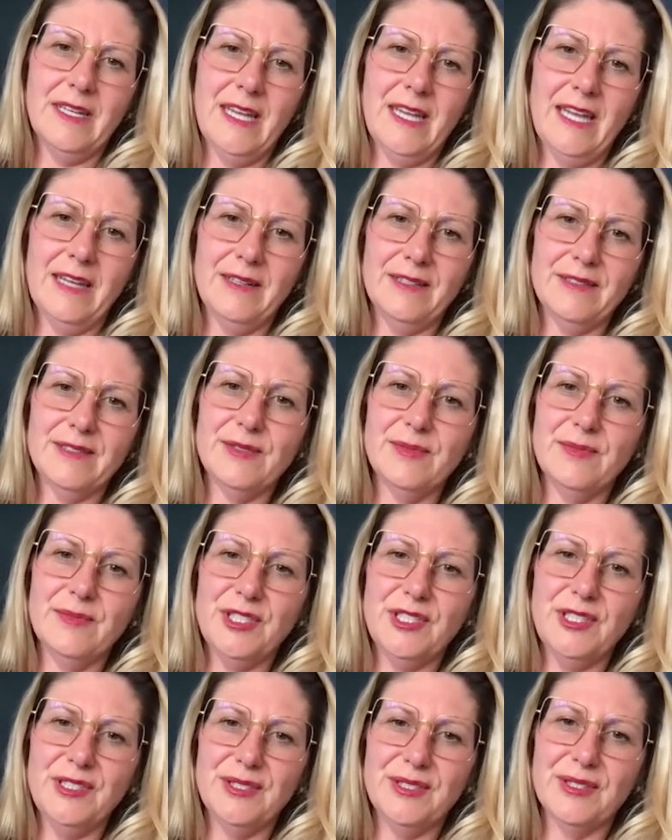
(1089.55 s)
And it's so
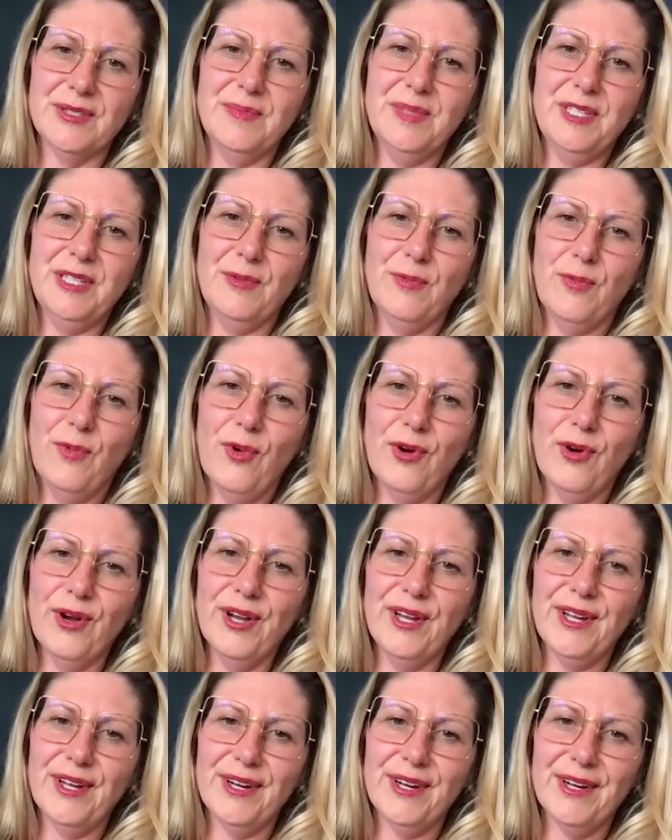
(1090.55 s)
much easier to be the
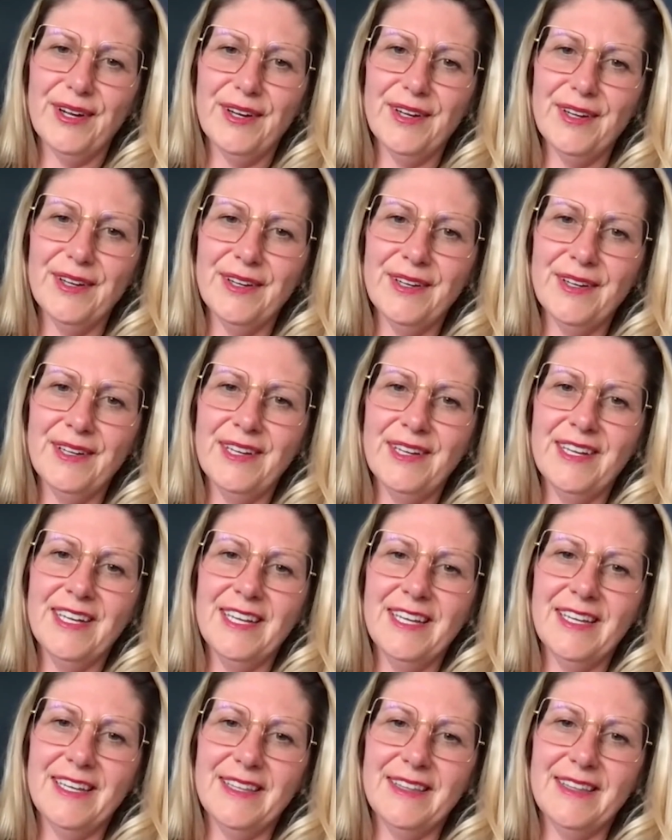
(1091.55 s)
warrior,
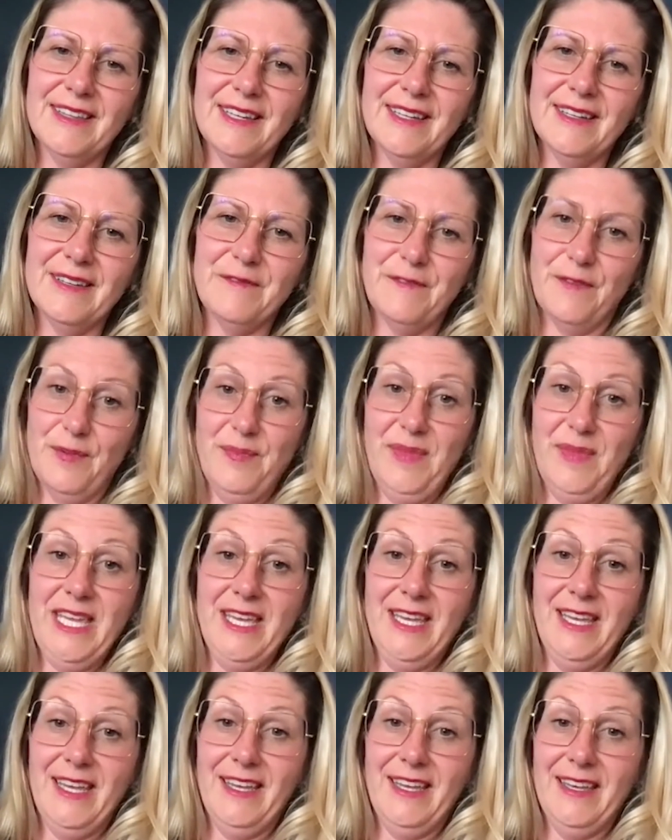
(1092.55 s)
that for
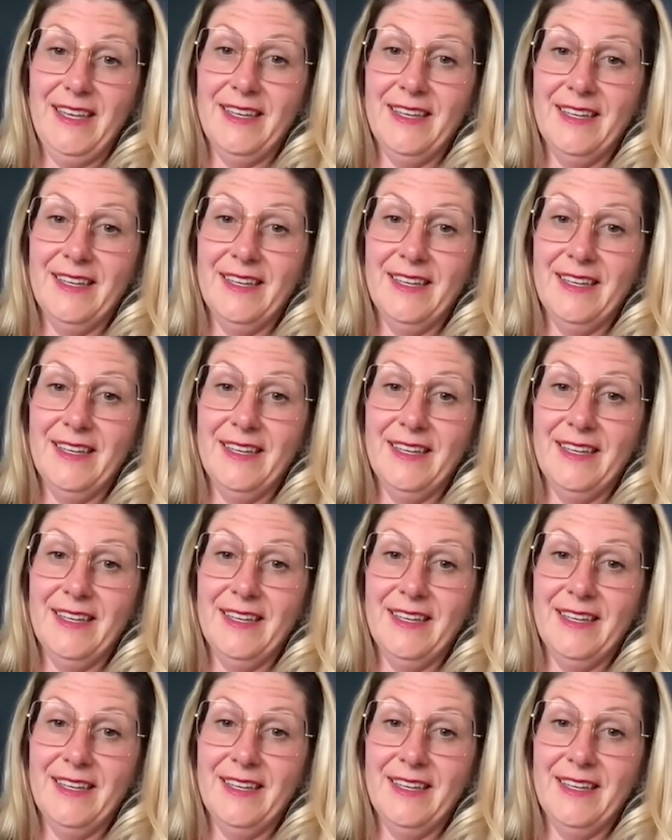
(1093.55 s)
me,